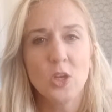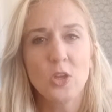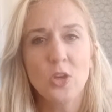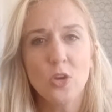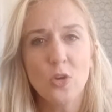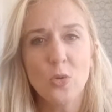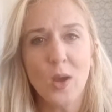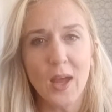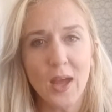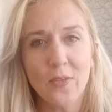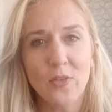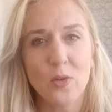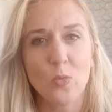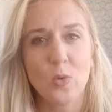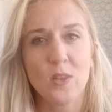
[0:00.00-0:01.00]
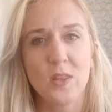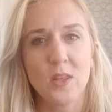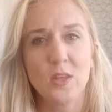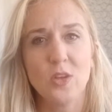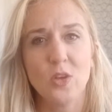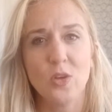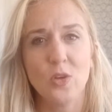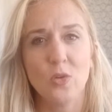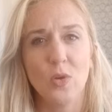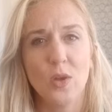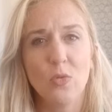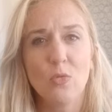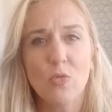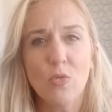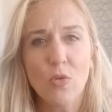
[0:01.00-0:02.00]
You have it within you
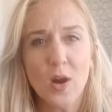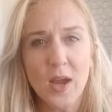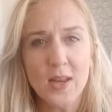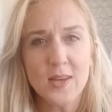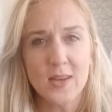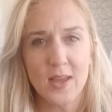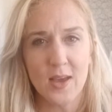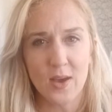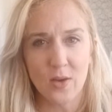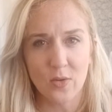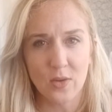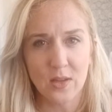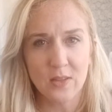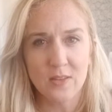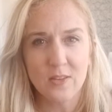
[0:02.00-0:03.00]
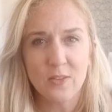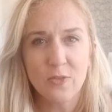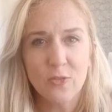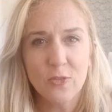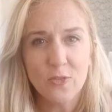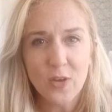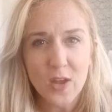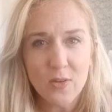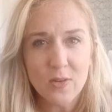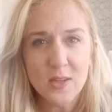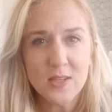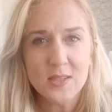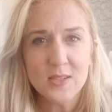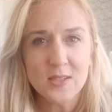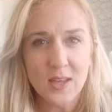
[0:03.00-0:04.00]
right now, in this
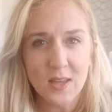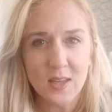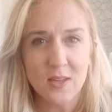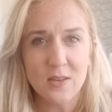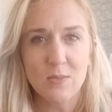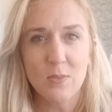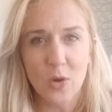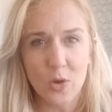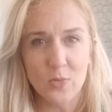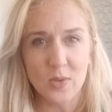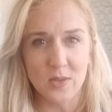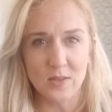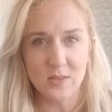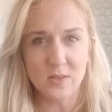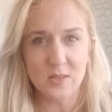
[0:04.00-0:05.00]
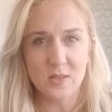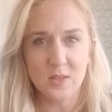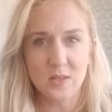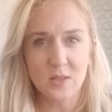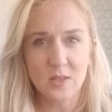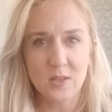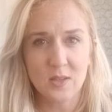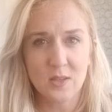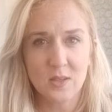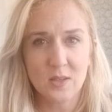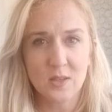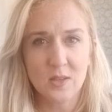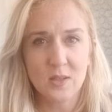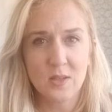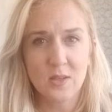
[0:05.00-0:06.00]
very second moment,
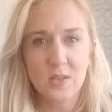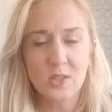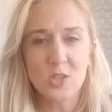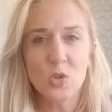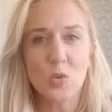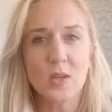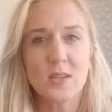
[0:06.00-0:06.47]
to